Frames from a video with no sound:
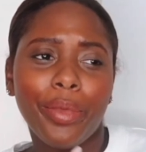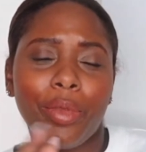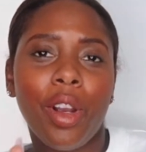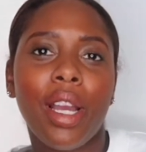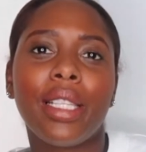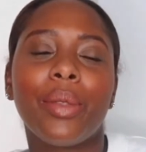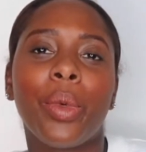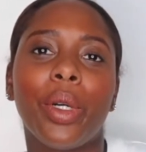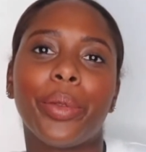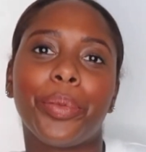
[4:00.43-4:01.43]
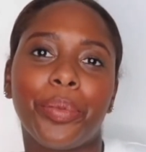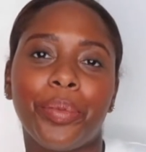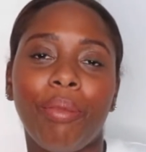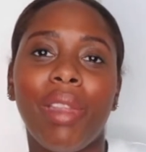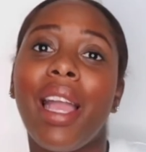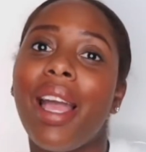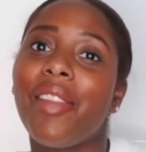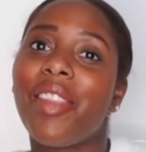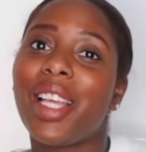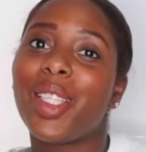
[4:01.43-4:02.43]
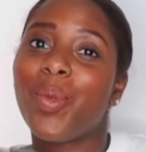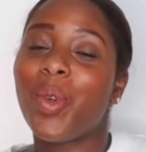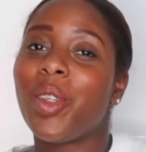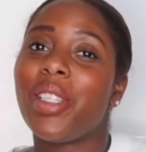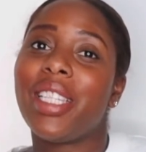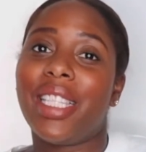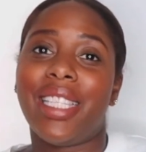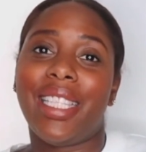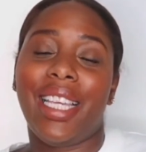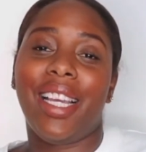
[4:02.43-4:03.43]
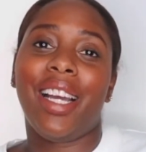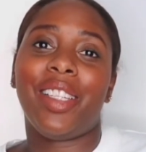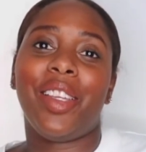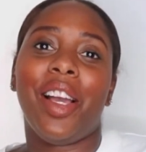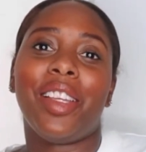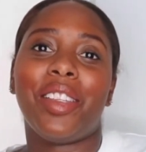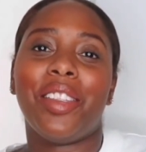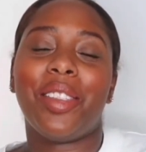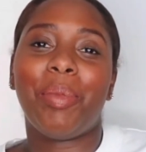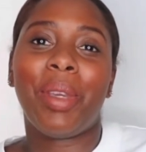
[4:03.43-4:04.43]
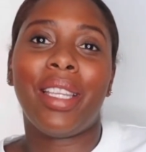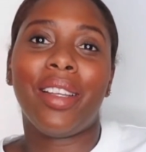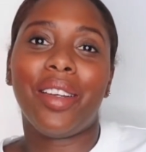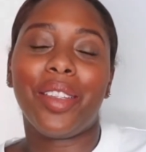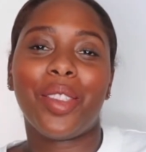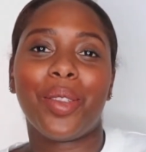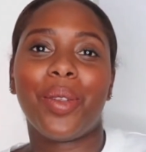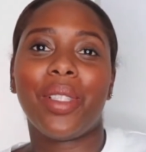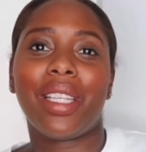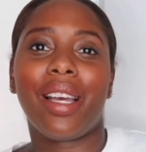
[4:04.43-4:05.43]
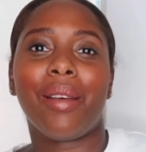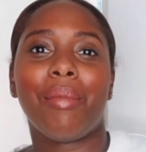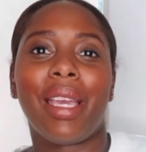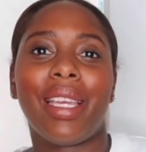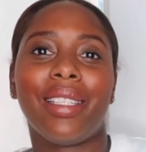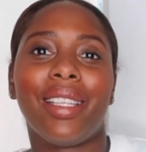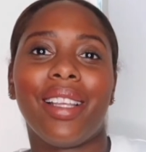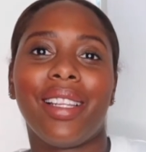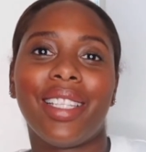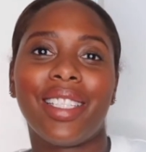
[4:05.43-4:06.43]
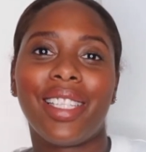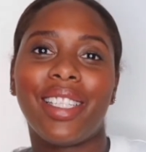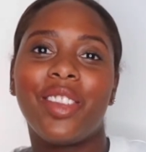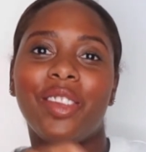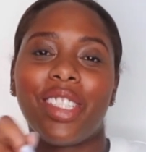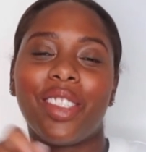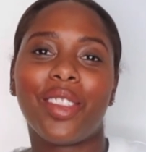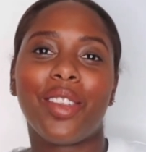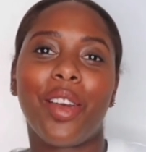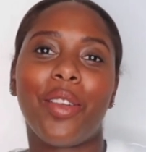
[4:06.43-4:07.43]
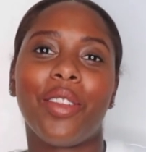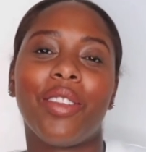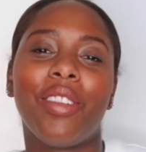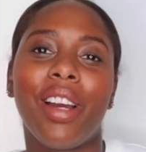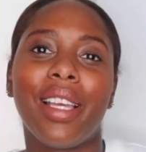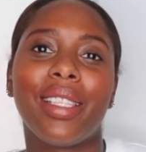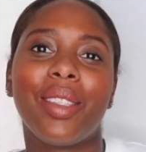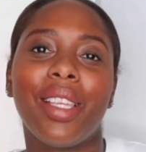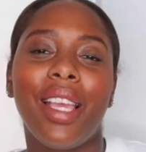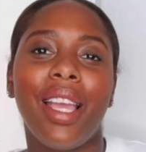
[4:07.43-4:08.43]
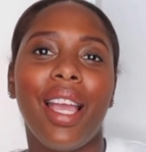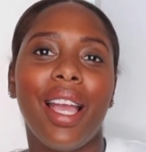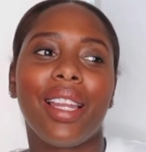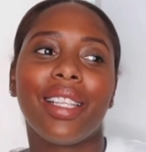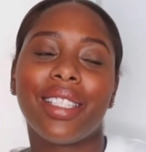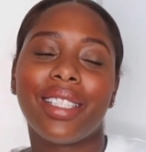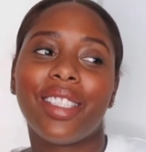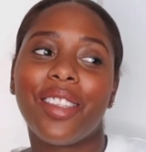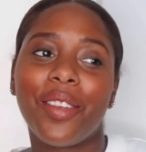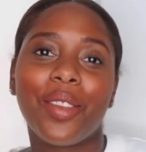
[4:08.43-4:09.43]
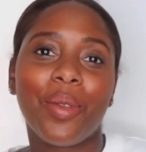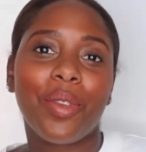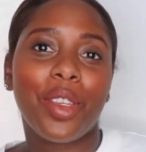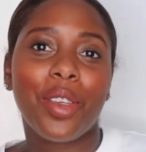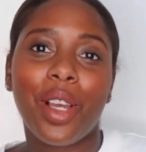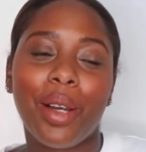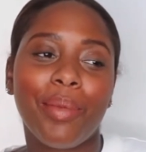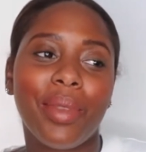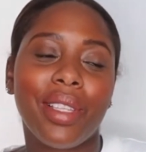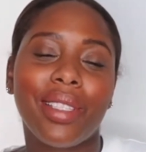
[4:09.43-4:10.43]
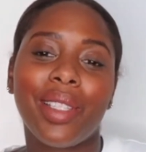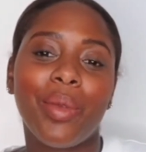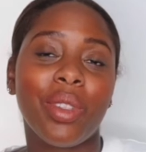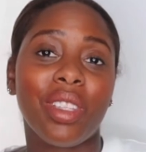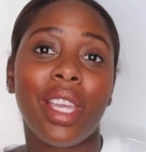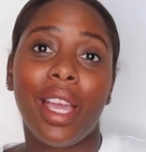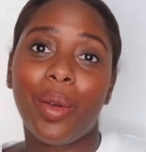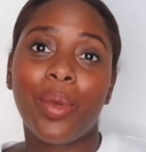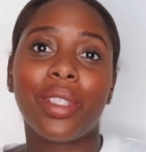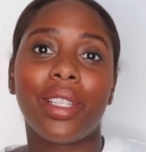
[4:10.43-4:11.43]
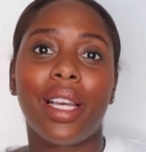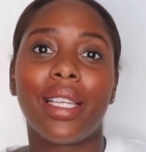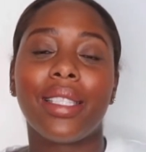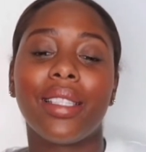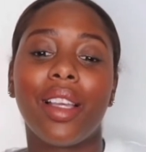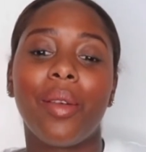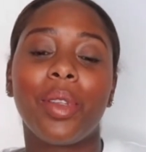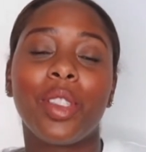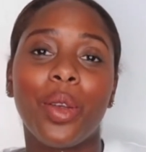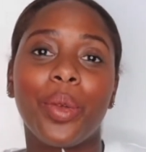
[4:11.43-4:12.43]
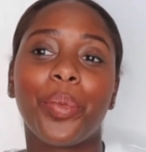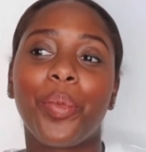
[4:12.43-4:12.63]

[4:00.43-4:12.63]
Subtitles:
rice. Well, that's what you didn't see. I used the peanut sauce that I made, and I literally drizzled it over the rice, and I just served it with cucumbers, and it was nice. So